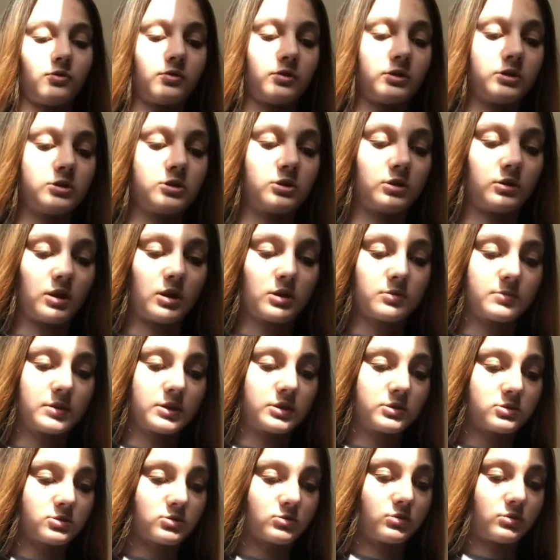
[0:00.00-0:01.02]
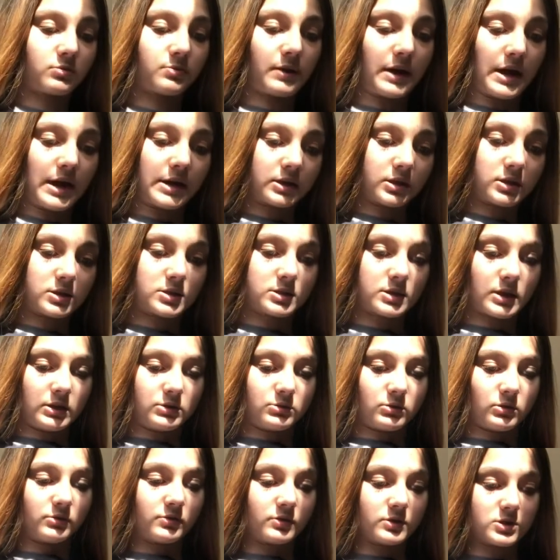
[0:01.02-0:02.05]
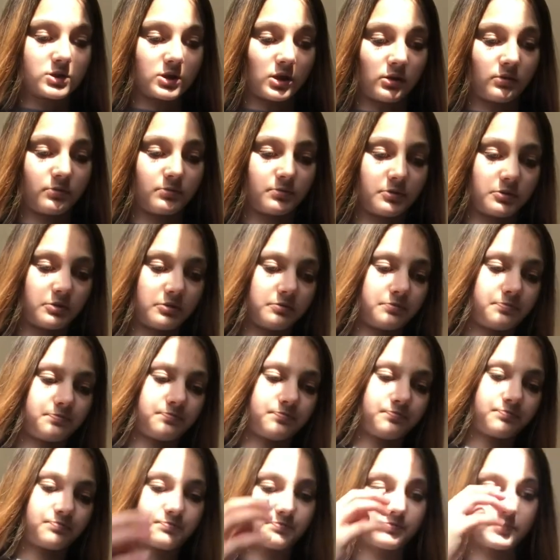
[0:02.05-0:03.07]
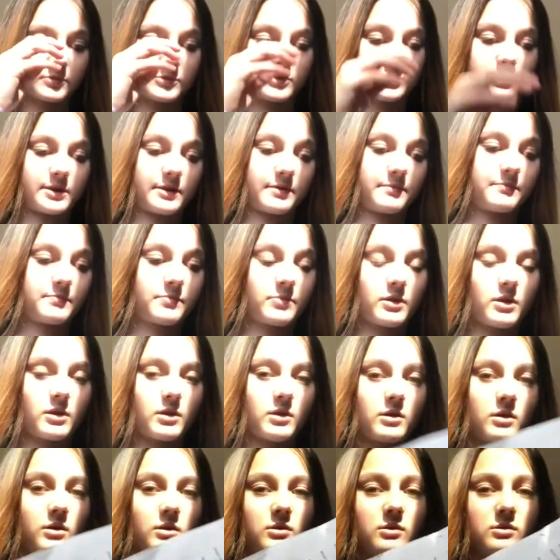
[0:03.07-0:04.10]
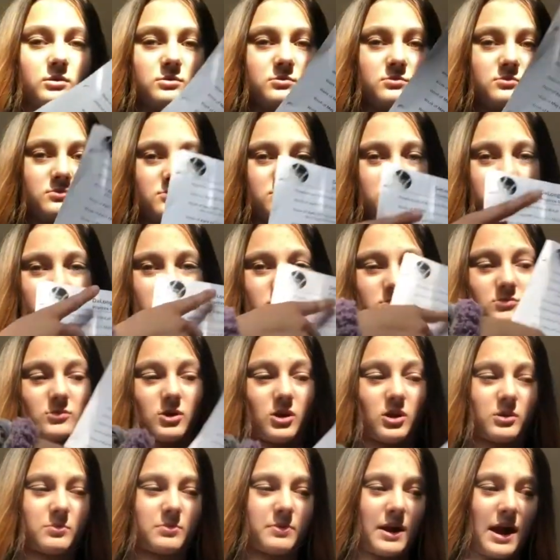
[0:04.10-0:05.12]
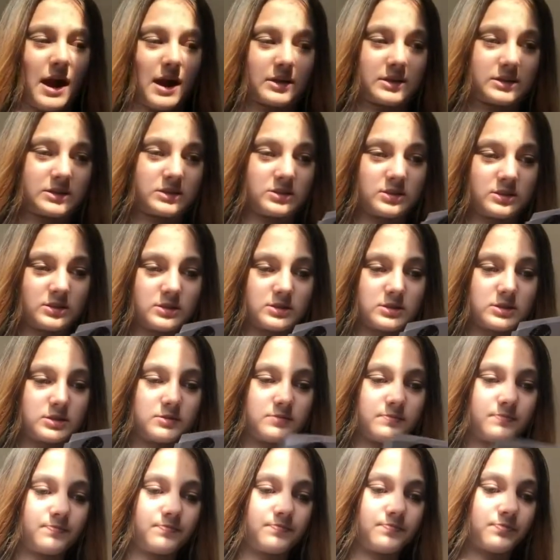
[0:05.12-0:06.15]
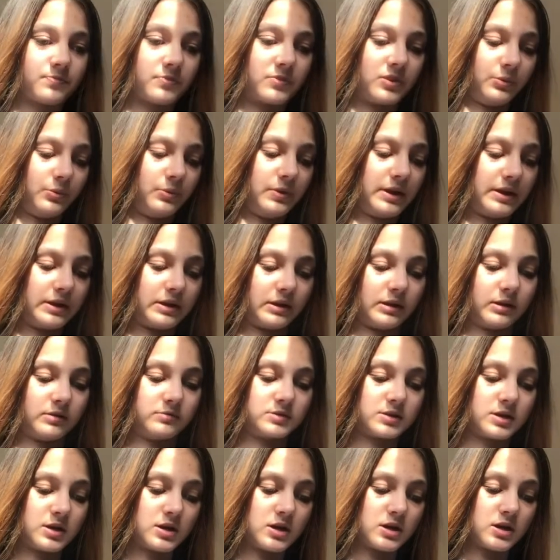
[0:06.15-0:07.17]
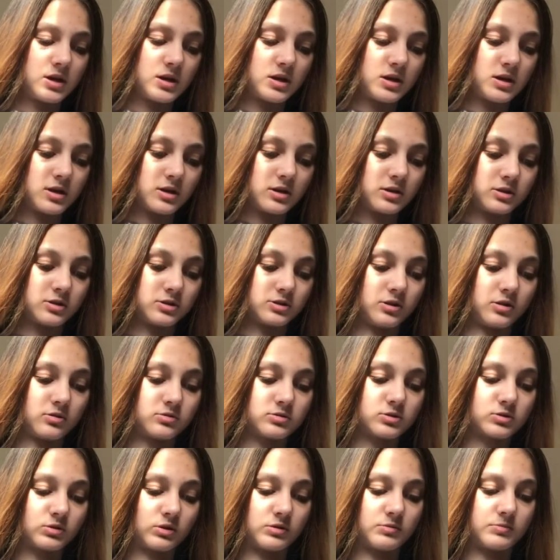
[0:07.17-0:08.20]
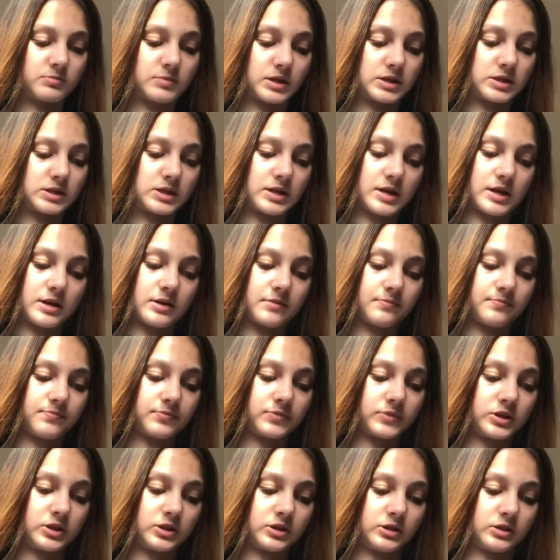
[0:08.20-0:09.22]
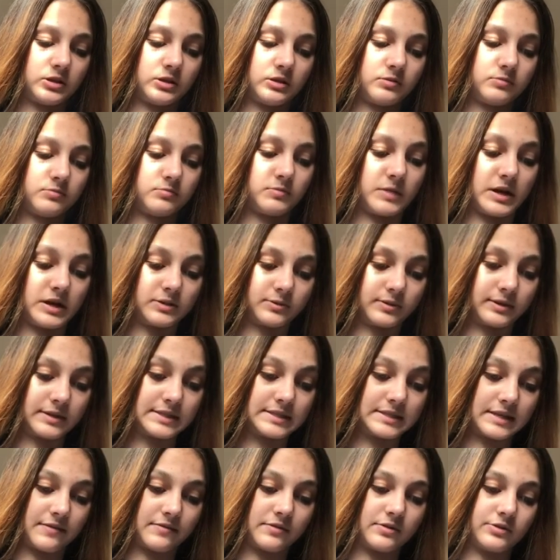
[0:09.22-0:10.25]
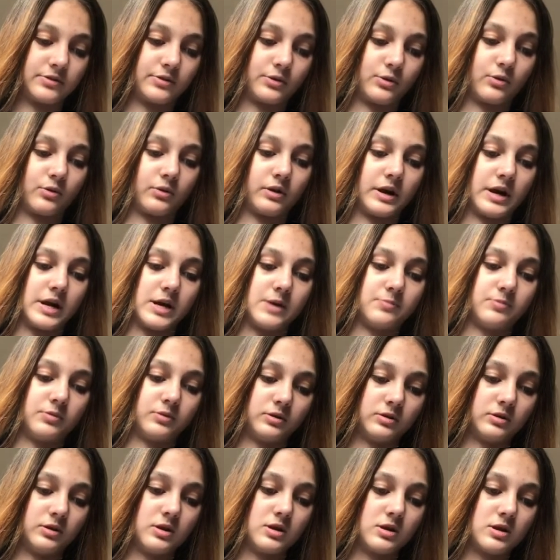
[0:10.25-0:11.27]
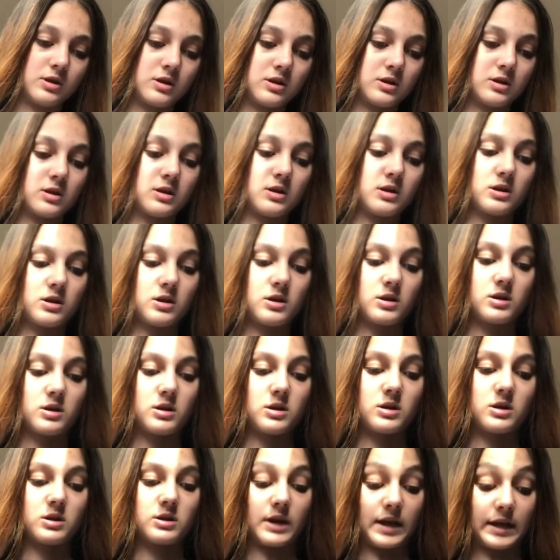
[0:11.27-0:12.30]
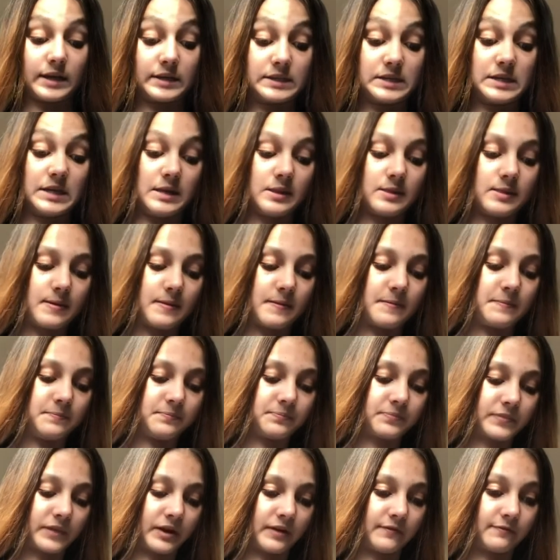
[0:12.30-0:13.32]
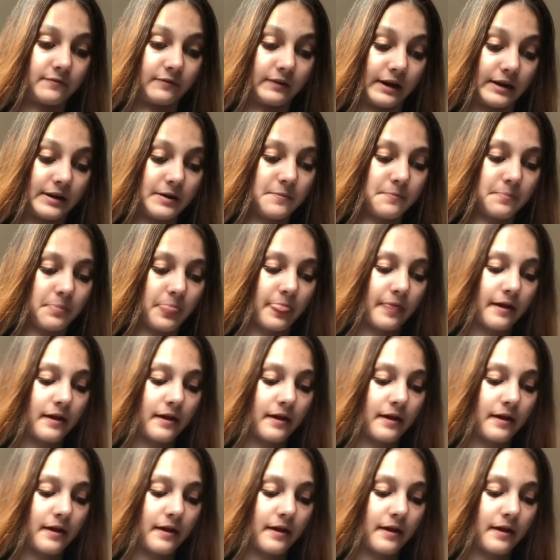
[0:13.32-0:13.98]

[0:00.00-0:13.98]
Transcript: for the Geelong Middle School practice schedule for softball, it's like all the practices, week of, snow school Monday, the May 27th or April 19th on Friday.